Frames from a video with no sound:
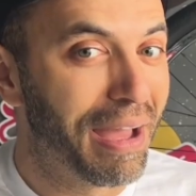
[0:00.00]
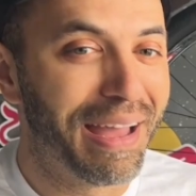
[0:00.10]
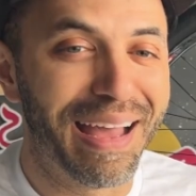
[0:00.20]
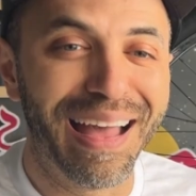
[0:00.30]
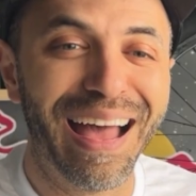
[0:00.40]

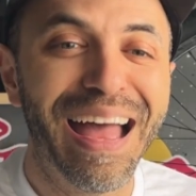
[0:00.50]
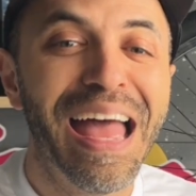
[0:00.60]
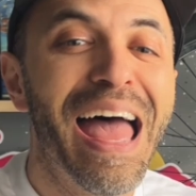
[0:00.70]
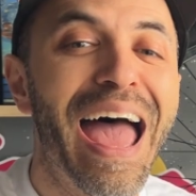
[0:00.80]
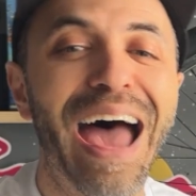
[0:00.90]

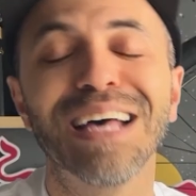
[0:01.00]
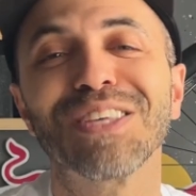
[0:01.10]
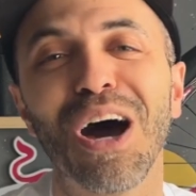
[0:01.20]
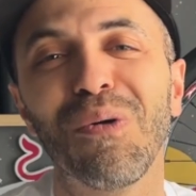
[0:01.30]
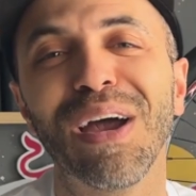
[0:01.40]
As
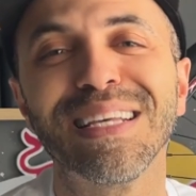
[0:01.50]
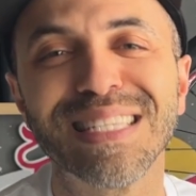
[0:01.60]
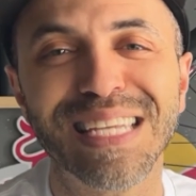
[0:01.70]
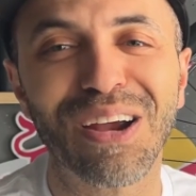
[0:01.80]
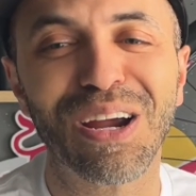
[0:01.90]
always,
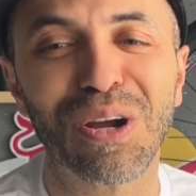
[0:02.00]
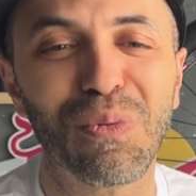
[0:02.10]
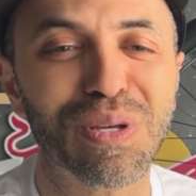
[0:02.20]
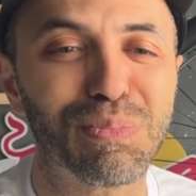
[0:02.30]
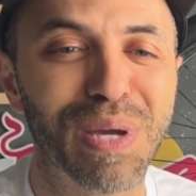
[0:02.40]
Derek
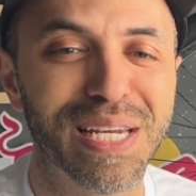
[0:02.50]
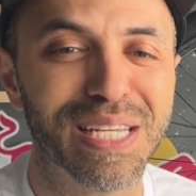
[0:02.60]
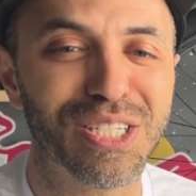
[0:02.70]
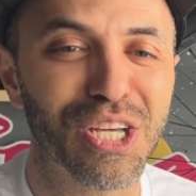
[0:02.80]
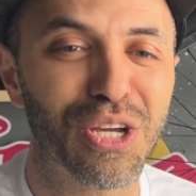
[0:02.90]
with Bendy
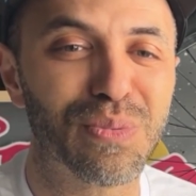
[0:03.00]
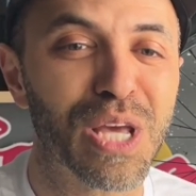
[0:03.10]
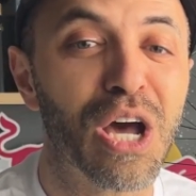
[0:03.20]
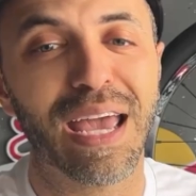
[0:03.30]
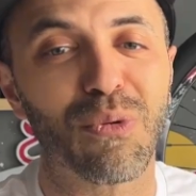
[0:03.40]
Tubes,
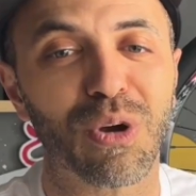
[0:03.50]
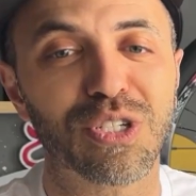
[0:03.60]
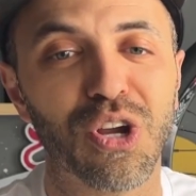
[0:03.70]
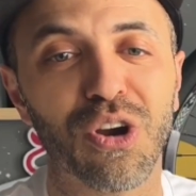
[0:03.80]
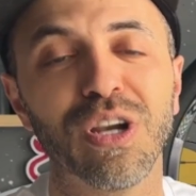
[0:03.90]
and
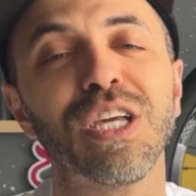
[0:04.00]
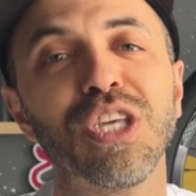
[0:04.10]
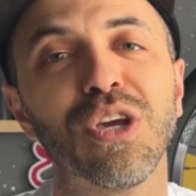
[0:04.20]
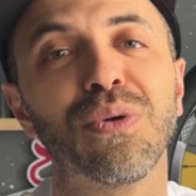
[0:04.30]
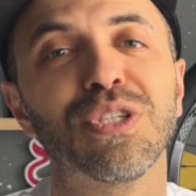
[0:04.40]
returning
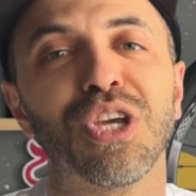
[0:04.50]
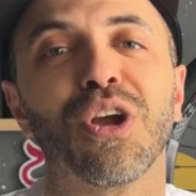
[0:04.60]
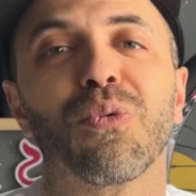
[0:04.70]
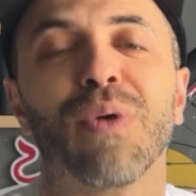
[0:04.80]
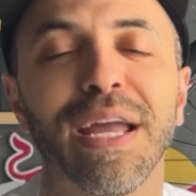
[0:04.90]
you to
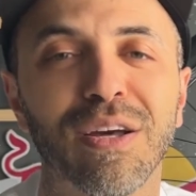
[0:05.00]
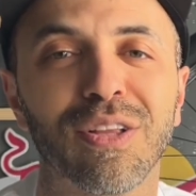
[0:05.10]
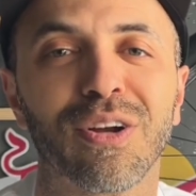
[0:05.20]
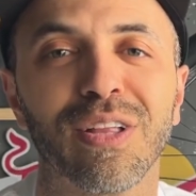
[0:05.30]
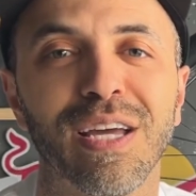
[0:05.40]
your
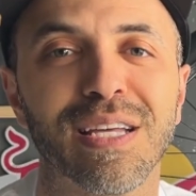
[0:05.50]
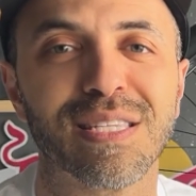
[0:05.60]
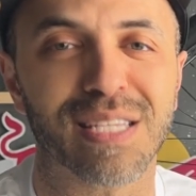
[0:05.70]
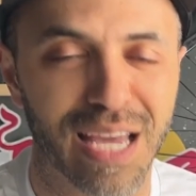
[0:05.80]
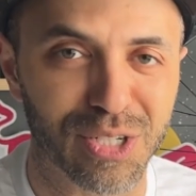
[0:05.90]
regularly
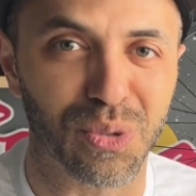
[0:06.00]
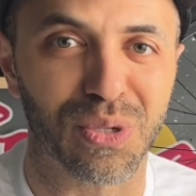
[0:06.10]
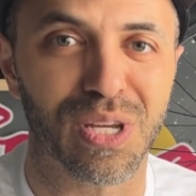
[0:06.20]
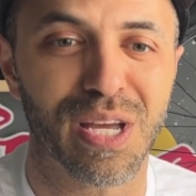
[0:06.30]
scheduled